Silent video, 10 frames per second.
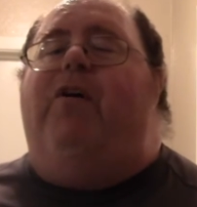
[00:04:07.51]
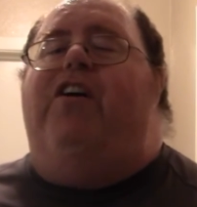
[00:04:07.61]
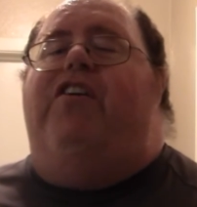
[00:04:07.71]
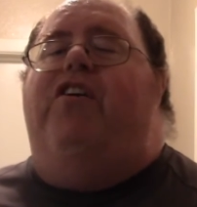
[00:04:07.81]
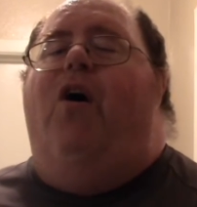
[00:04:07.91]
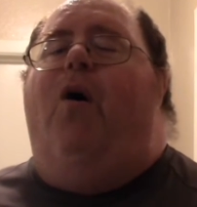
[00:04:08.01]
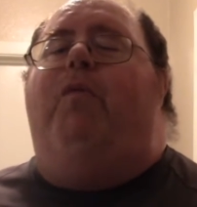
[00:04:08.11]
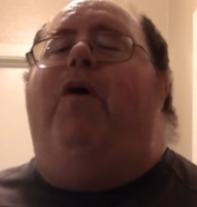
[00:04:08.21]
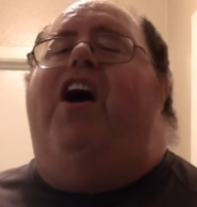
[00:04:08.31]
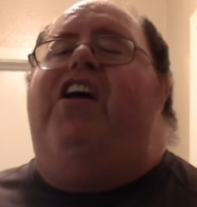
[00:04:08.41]
would know
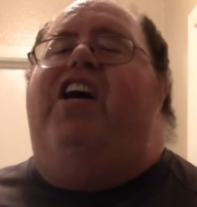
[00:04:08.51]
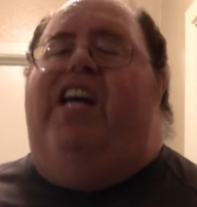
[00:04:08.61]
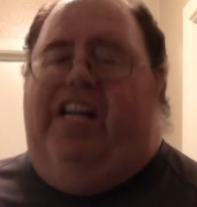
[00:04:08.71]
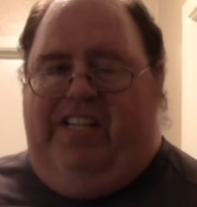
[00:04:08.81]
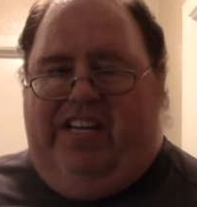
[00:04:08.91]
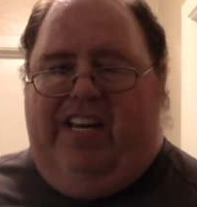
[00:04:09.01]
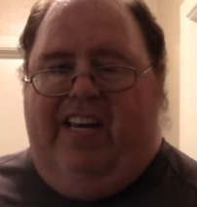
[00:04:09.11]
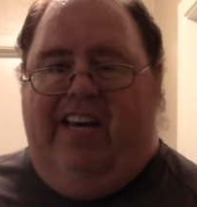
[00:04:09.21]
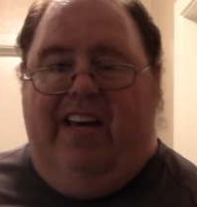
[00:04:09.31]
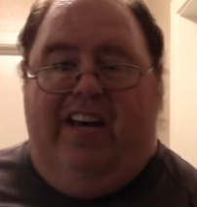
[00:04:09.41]
what hit it.
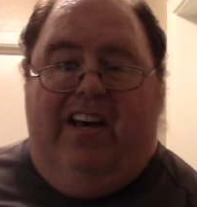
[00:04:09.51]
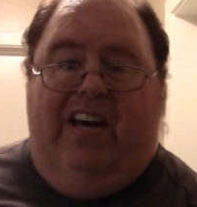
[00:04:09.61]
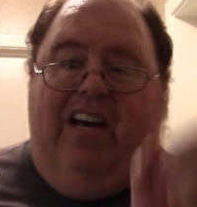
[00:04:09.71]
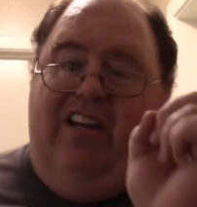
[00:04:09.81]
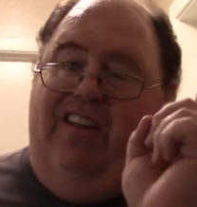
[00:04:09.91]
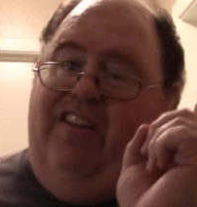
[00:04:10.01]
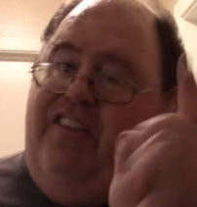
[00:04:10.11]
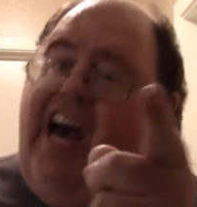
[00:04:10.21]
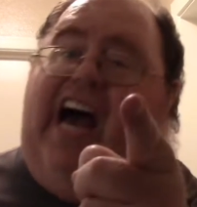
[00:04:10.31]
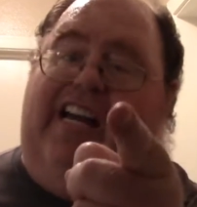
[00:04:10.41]

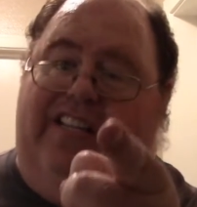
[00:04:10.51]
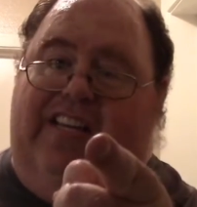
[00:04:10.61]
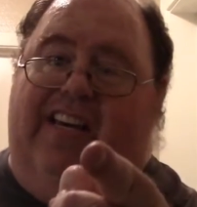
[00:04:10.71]
That